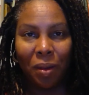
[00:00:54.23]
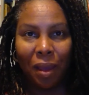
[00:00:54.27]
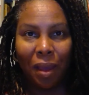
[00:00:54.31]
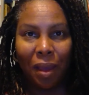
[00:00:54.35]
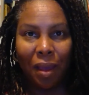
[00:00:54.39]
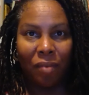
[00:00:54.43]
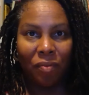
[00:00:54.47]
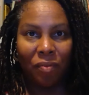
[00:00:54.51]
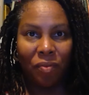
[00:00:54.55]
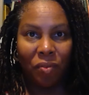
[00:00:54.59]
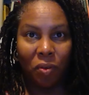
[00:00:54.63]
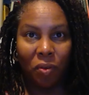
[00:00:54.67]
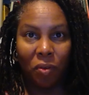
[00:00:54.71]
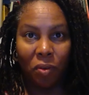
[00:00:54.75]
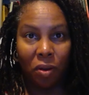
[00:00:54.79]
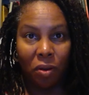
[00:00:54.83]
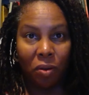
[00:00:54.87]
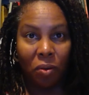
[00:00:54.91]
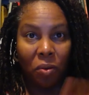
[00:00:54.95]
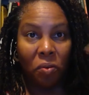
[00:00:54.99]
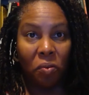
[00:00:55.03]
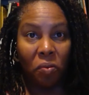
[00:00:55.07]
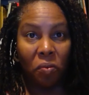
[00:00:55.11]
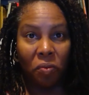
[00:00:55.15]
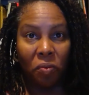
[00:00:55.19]
I've
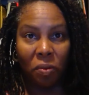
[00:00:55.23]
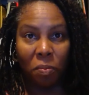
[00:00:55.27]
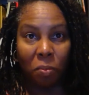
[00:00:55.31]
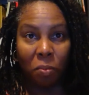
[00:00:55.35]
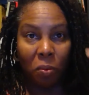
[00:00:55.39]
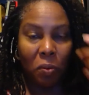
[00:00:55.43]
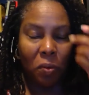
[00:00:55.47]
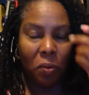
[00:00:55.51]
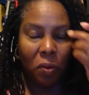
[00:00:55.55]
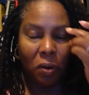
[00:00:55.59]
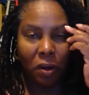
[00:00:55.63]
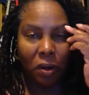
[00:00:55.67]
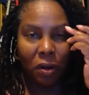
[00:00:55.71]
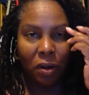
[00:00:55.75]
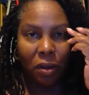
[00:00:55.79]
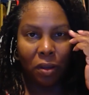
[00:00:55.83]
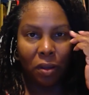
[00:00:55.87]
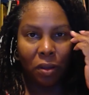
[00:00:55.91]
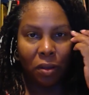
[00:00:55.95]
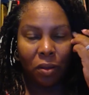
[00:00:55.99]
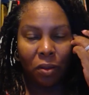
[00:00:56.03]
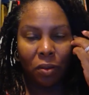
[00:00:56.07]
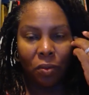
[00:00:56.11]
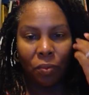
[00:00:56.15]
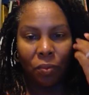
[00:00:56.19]
gone overboard
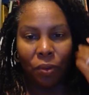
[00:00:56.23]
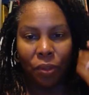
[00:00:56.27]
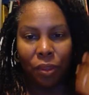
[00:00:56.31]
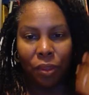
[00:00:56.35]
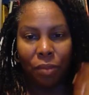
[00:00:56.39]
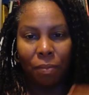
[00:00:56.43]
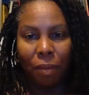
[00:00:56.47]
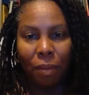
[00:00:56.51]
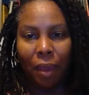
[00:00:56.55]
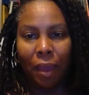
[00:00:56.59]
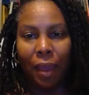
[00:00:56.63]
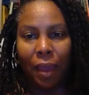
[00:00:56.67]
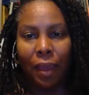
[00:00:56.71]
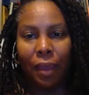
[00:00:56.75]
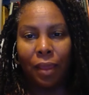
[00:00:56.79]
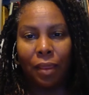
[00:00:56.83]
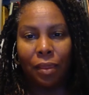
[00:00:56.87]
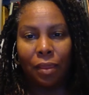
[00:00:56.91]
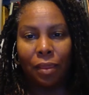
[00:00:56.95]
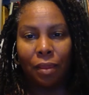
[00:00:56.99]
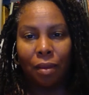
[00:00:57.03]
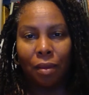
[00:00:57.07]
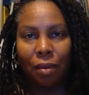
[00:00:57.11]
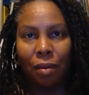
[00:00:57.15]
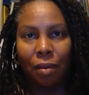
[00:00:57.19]
with math.